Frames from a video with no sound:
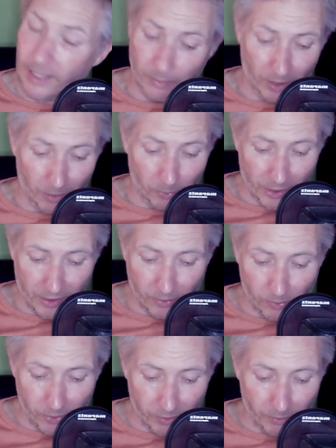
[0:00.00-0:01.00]
to you about.
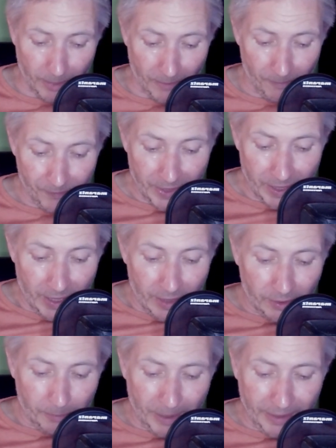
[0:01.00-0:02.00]
So basically, you
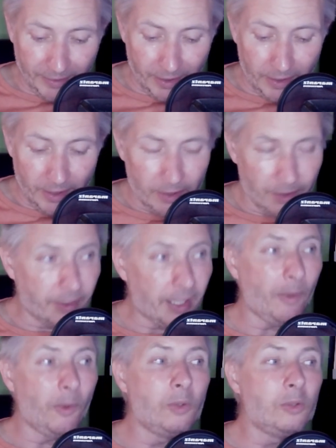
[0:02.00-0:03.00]
get all the
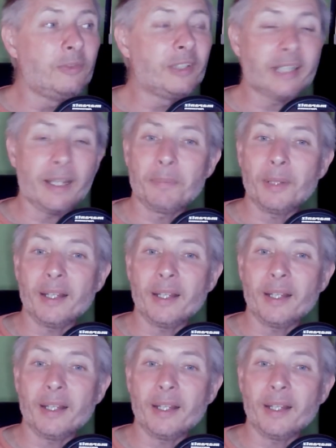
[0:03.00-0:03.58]
templates, okay,